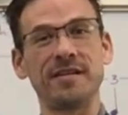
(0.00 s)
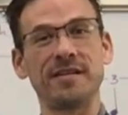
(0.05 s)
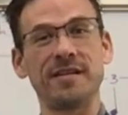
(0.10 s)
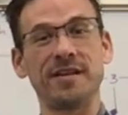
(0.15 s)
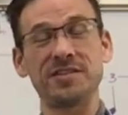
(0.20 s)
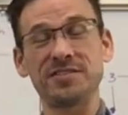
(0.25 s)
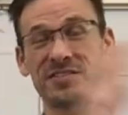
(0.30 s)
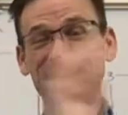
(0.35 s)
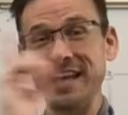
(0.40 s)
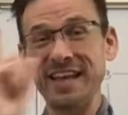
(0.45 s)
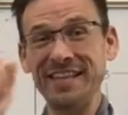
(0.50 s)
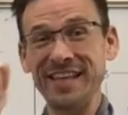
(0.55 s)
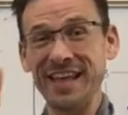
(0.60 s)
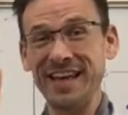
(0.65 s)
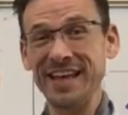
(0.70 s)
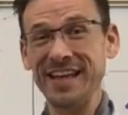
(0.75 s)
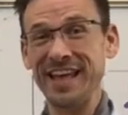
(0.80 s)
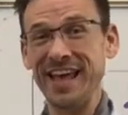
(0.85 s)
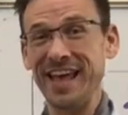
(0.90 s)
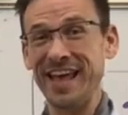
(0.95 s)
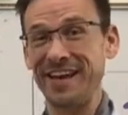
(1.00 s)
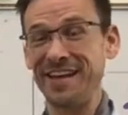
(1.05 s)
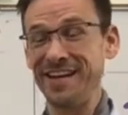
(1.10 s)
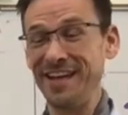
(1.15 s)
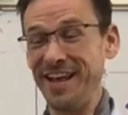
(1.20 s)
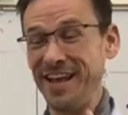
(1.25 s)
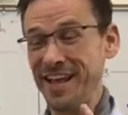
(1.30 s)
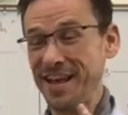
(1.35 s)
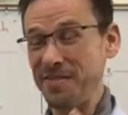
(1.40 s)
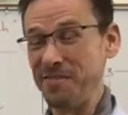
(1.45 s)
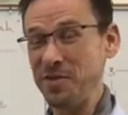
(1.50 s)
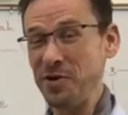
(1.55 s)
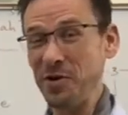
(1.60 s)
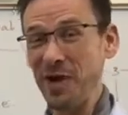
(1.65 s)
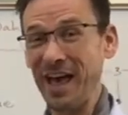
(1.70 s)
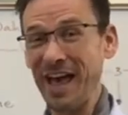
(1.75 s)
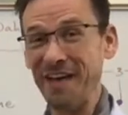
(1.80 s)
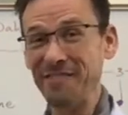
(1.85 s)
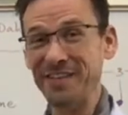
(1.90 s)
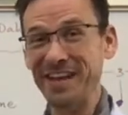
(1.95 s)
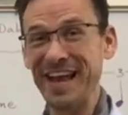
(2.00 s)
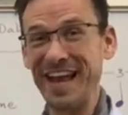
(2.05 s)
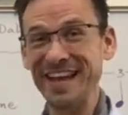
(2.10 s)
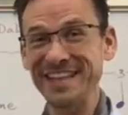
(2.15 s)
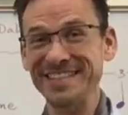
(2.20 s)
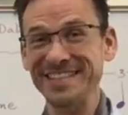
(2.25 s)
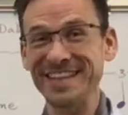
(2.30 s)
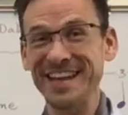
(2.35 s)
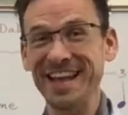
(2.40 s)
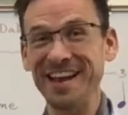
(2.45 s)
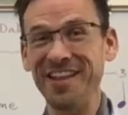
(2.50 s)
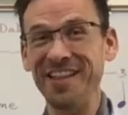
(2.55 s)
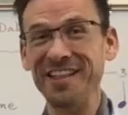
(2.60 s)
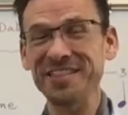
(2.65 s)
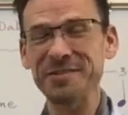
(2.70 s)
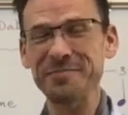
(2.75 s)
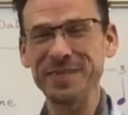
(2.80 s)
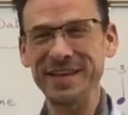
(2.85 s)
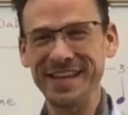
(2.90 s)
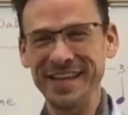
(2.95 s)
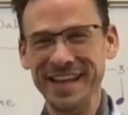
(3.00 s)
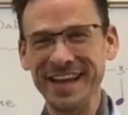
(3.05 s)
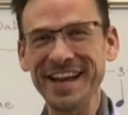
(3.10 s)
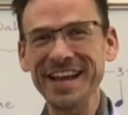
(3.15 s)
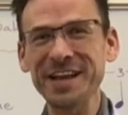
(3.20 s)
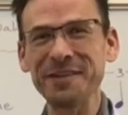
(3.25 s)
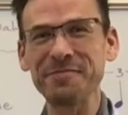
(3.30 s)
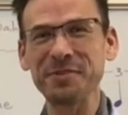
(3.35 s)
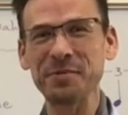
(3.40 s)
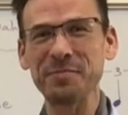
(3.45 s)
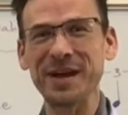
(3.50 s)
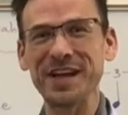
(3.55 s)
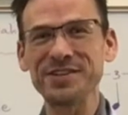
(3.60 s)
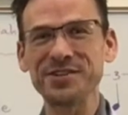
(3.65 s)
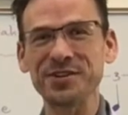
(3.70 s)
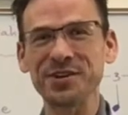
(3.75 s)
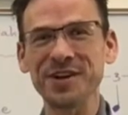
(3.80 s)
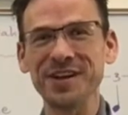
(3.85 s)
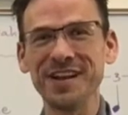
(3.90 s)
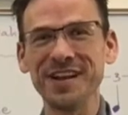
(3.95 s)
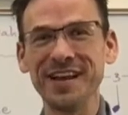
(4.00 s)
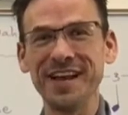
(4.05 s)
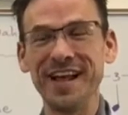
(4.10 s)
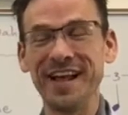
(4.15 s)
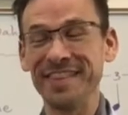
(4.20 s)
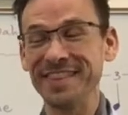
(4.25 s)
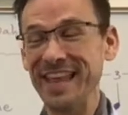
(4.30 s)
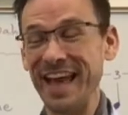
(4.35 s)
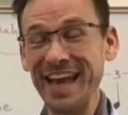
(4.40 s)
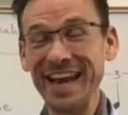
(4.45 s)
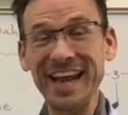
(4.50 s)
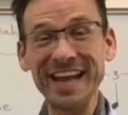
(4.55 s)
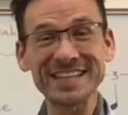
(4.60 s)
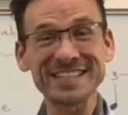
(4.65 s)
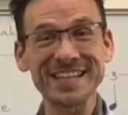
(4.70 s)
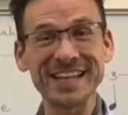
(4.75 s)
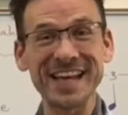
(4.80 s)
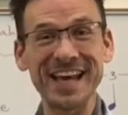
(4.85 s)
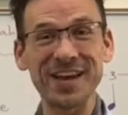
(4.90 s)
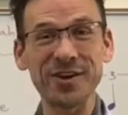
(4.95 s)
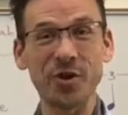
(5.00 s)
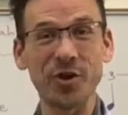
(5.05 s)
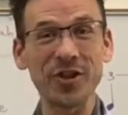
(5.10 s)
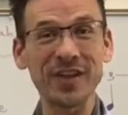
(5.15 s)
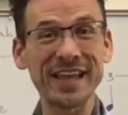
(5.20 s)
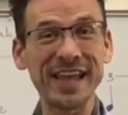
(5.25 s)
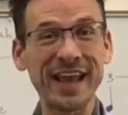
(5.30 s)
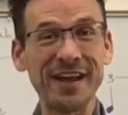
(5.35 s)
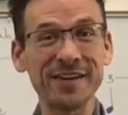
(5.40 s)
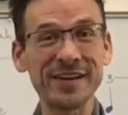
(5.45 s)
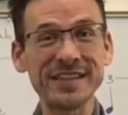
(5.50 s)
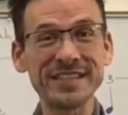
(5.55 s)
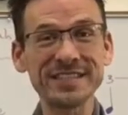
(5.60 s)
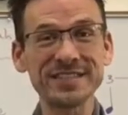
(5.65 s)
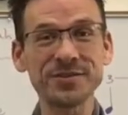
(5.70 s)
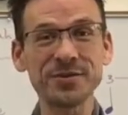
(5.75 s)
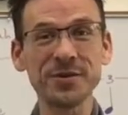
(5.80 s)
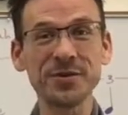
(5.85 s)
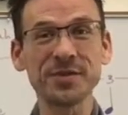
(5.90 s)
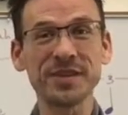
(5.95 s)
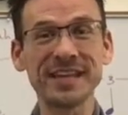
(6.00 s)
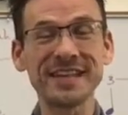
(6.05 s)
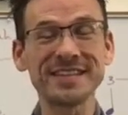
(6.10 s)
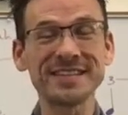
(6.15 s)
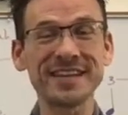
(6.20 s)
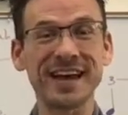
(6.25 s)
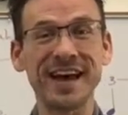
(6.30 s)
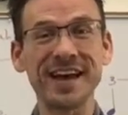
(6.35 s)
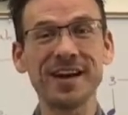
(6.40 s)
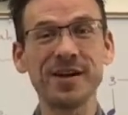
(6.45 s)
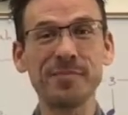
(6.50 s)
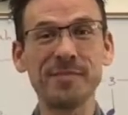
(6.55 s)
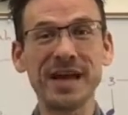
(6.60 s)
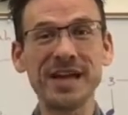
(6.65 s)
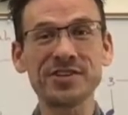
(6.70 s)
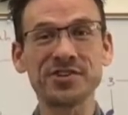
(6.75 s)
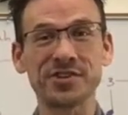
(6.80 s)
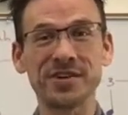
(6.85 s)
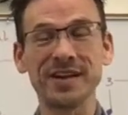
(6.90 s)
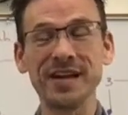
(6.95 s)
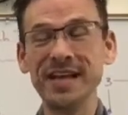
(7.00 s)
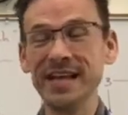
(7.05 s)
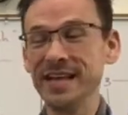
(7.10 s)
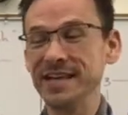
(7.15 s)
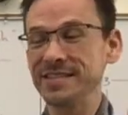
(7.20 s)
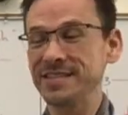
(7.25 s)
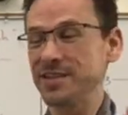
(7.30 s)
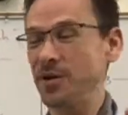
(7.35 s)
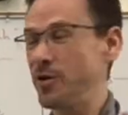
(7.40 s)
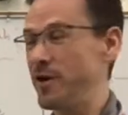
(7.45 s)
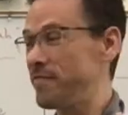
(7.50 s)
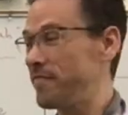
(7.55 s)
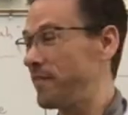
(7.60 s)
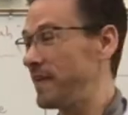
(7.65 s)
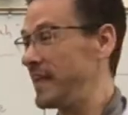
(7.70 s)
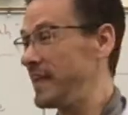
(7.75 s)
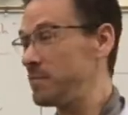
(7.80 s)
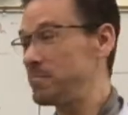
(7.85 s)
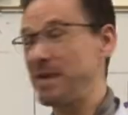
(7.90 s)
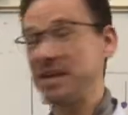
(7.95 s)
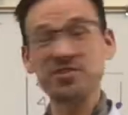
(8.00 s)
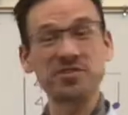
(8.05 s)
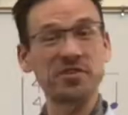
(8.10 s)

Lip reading: I'll say that again. If you have an accidental at the beginning of your measure, that accidental carries through the entire measure. So if in measure